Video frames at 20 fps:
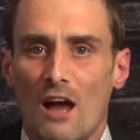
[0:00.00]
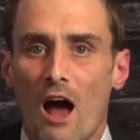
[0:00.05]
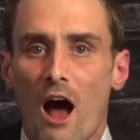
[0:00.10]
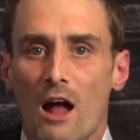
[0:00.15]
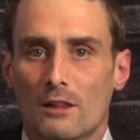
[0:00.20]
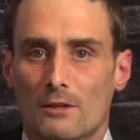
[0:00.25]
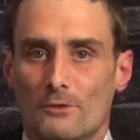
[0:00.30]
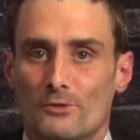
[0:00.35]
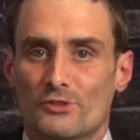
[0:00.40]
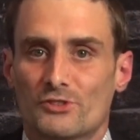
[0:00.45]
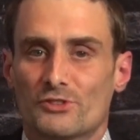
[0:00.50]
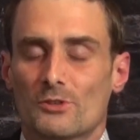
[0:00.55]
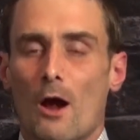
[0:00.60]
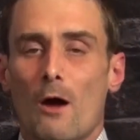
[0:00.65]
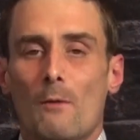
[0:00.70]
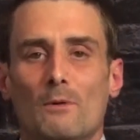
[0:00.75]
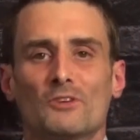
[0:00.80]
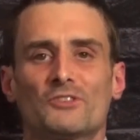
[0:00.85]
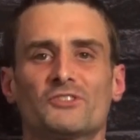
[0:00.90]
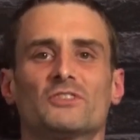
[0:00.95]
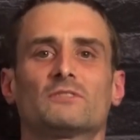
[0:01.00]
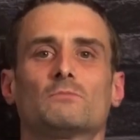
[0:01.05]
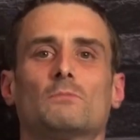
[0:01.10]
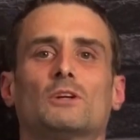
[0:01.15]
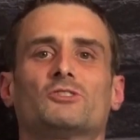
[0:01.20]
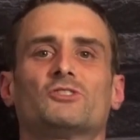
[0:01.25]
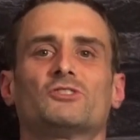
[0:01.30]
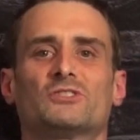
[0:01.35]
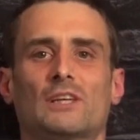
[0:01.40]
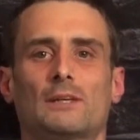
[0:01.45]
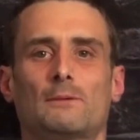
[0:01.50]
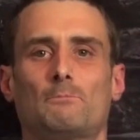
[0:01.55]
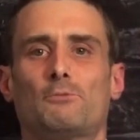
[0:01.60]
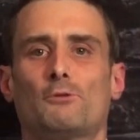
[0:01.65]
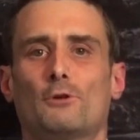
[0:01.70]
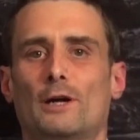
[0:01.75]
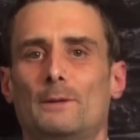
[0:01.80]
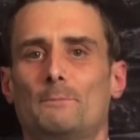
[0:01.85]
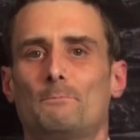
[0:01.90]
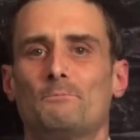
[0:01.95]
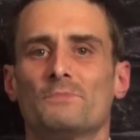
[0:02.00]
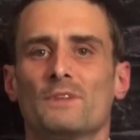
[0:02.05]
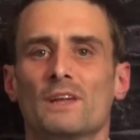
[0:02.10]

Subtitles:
almost as much as they put